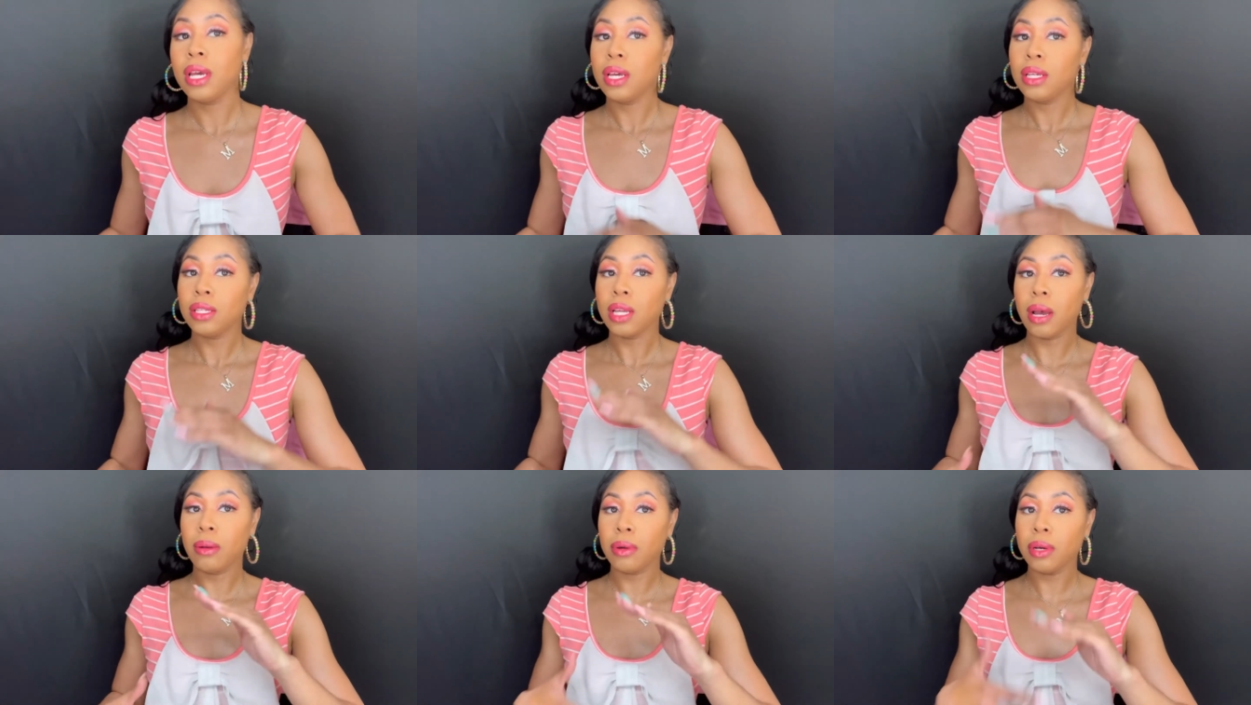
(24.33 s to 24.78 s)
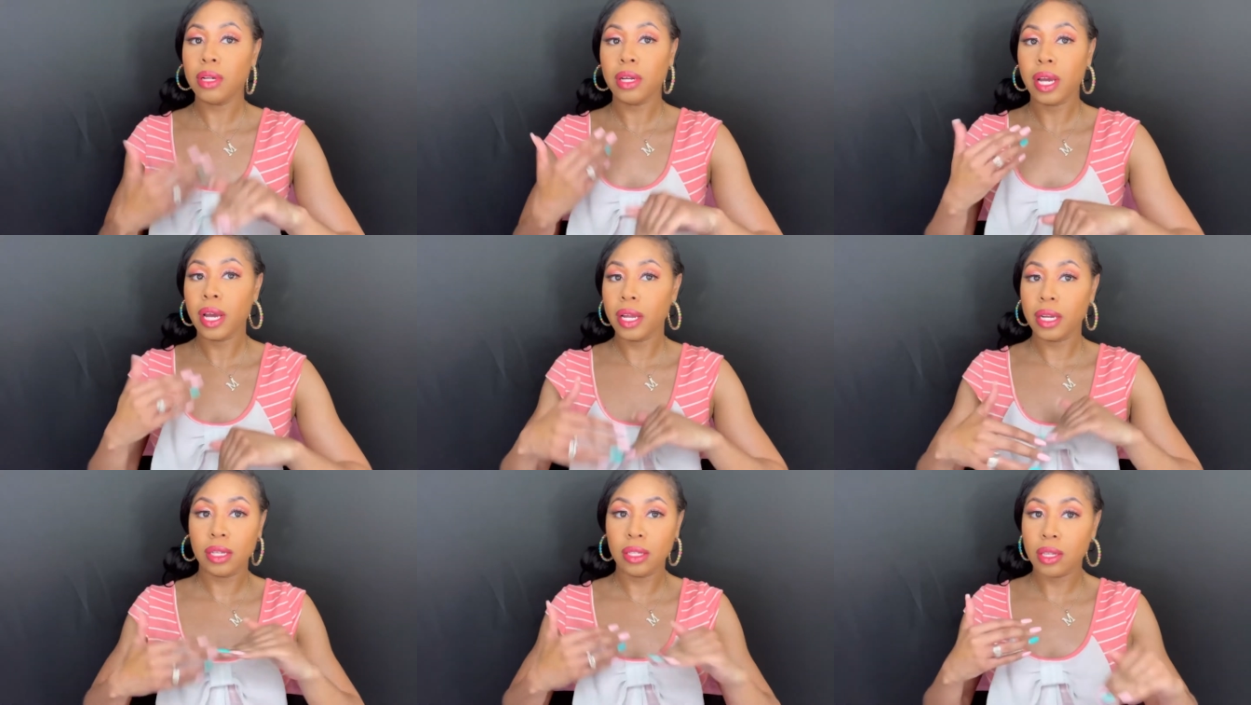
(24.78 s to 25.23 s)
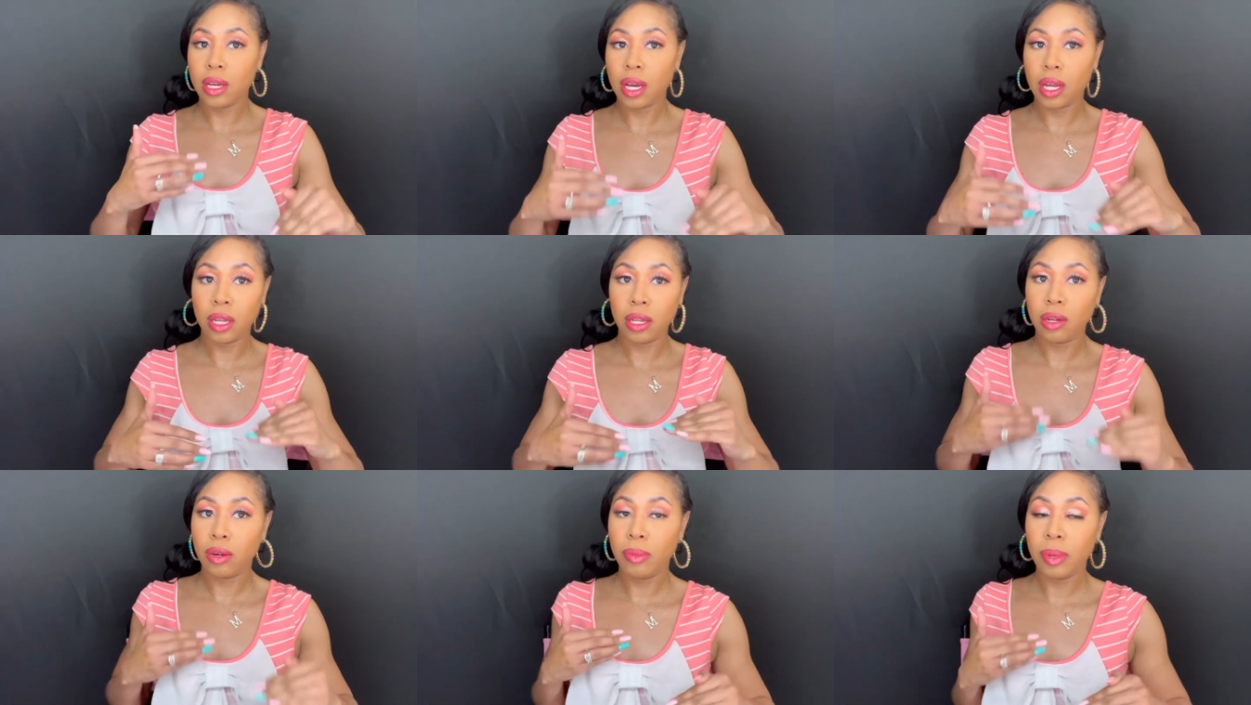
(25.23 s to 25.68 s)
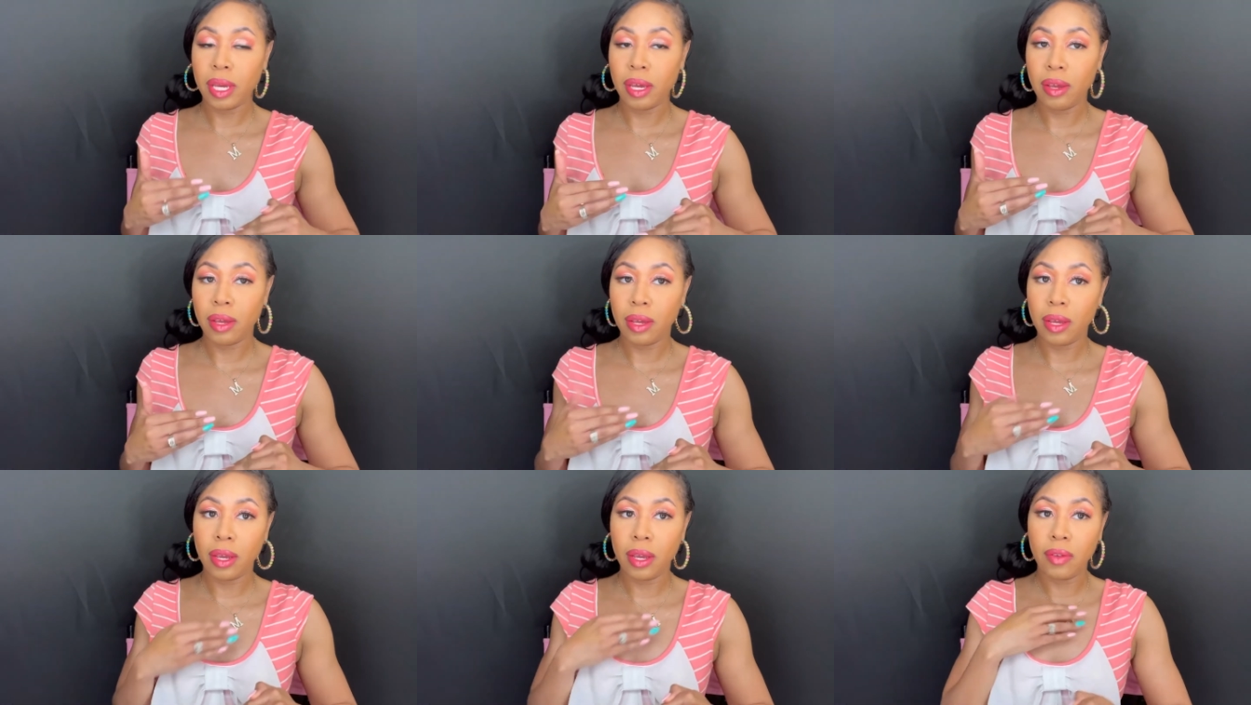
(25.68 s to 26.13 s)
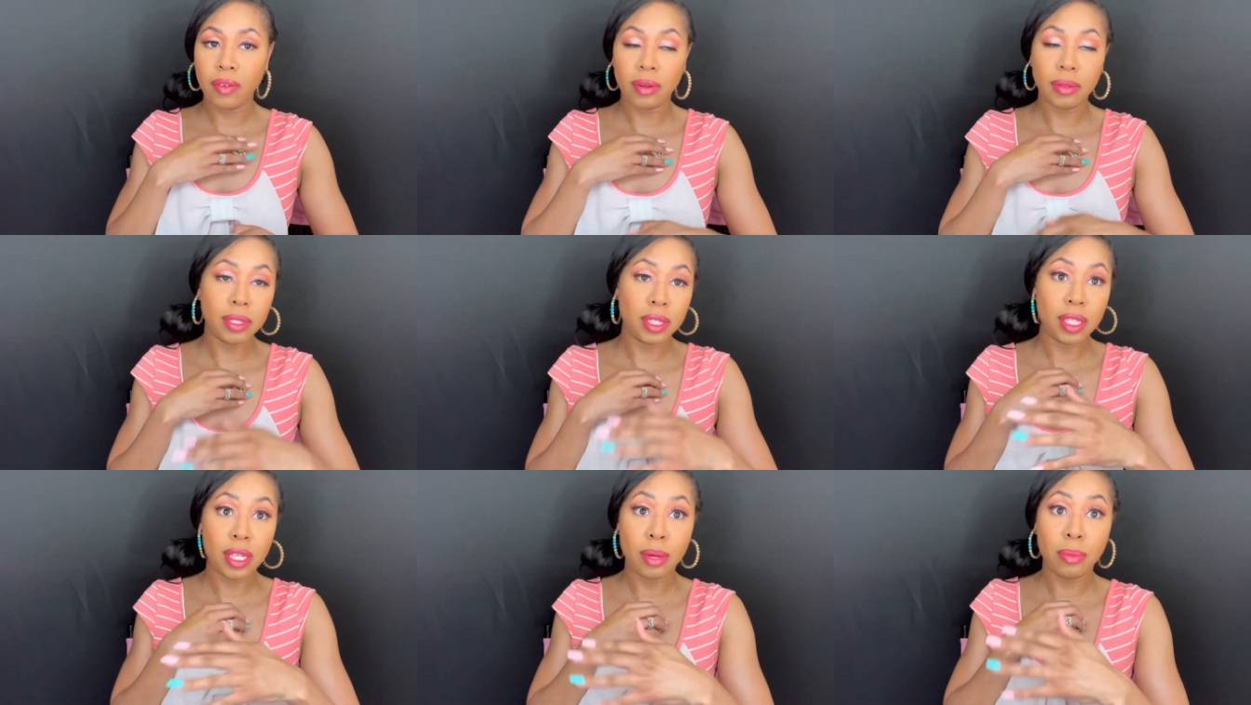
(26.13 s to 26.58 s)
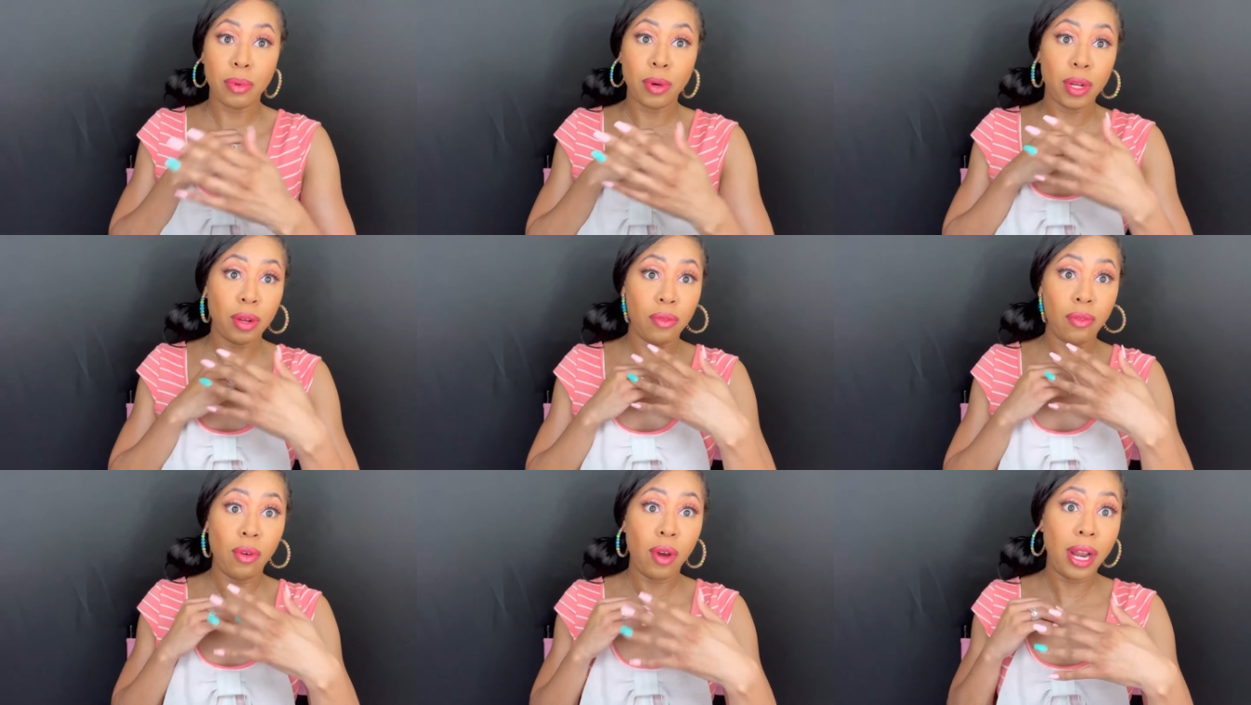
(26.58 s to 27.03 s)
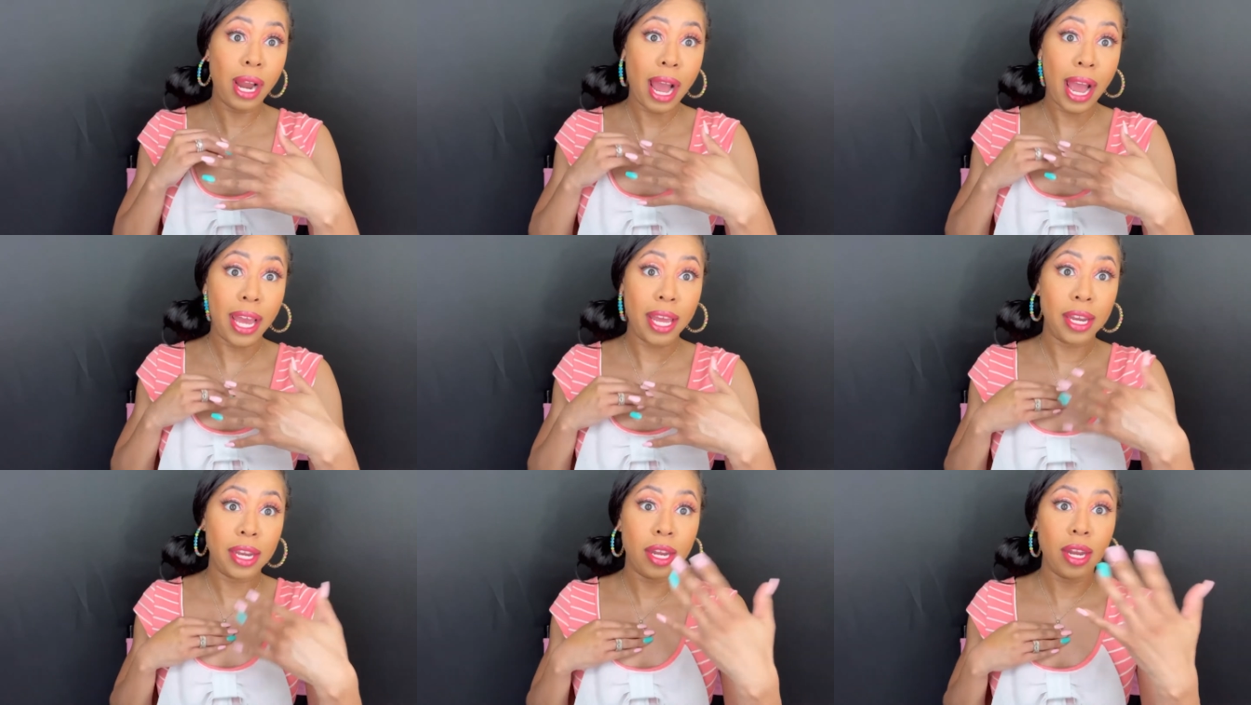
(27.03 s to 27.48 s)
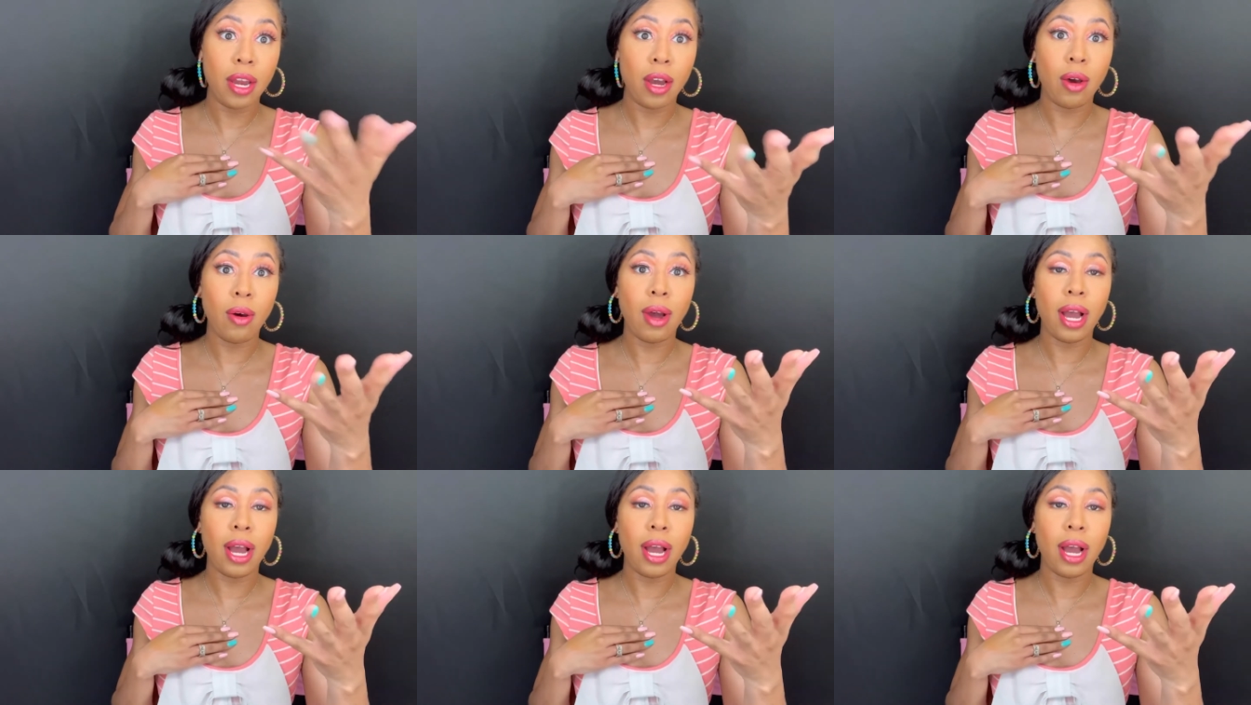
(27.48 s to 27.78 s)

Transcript: So I'm going to kind of talk a little bit from the standpoint of what I know.